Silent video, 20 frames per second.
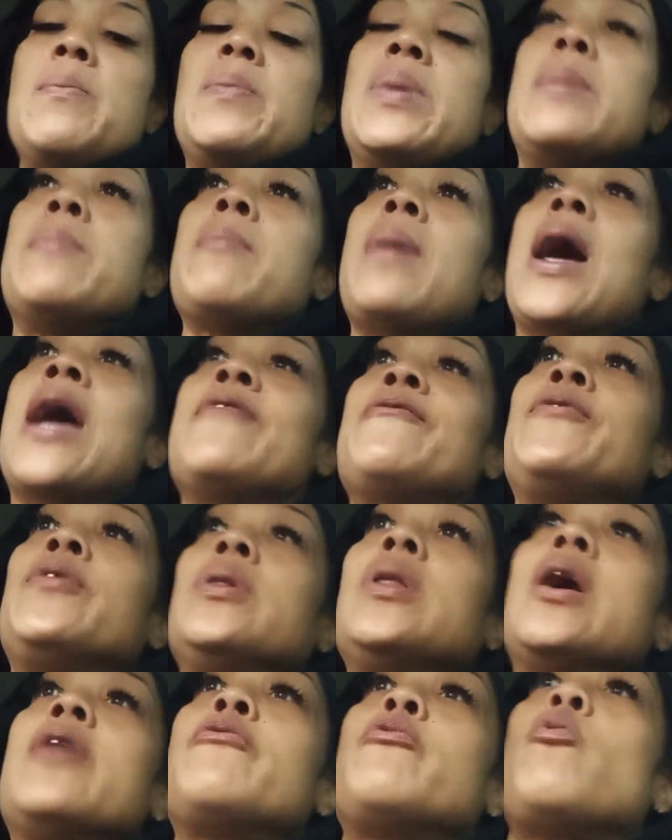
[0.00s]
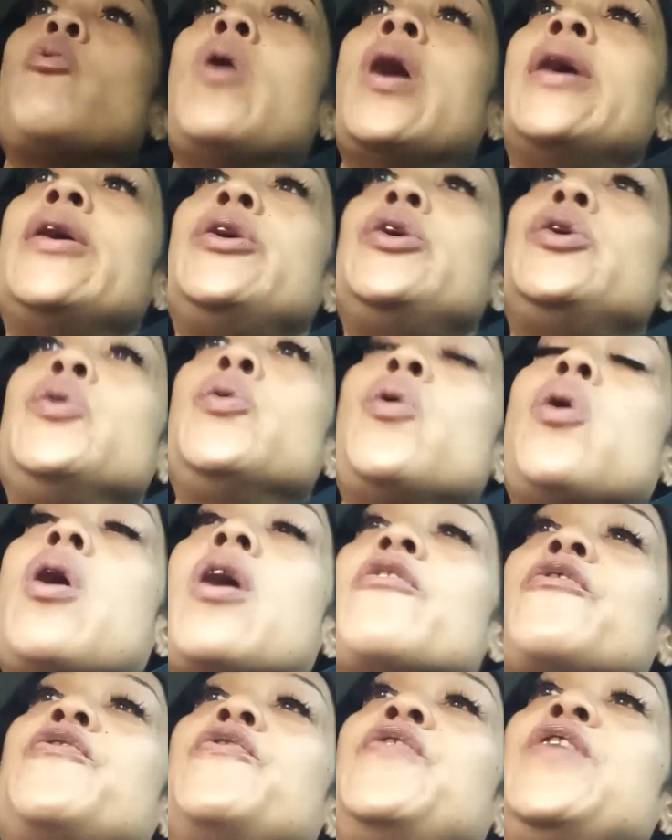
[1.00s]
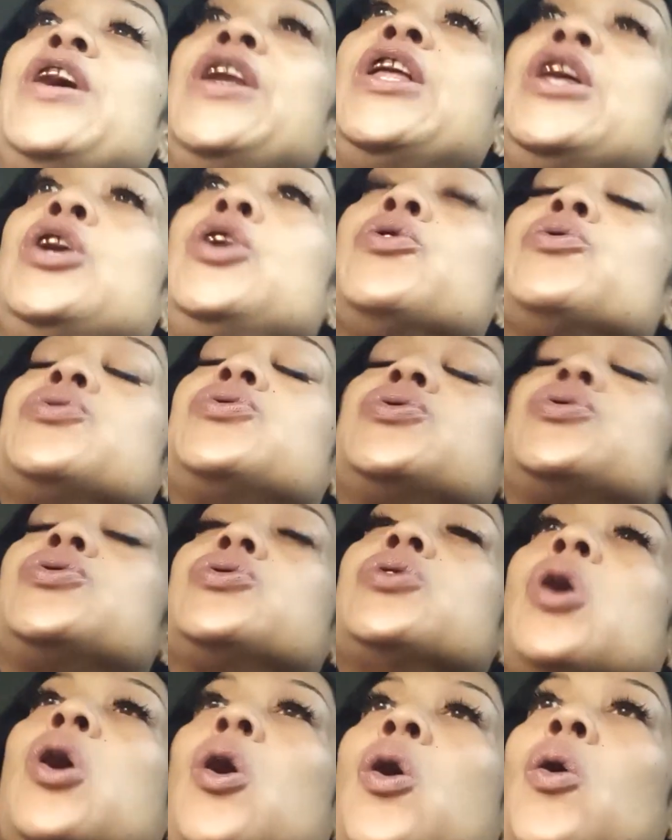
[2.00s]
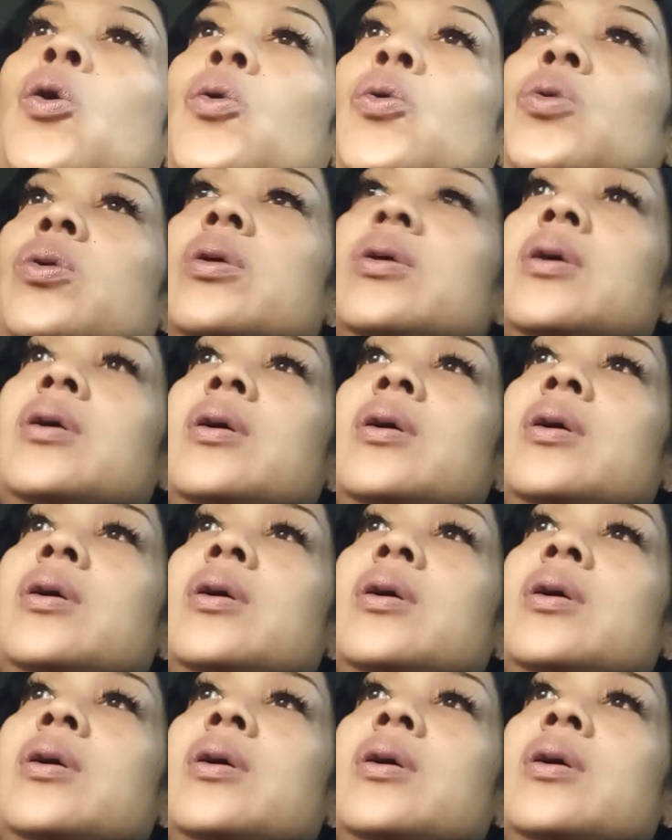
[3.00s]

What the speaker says: Be mindful of what you are feeding your soul.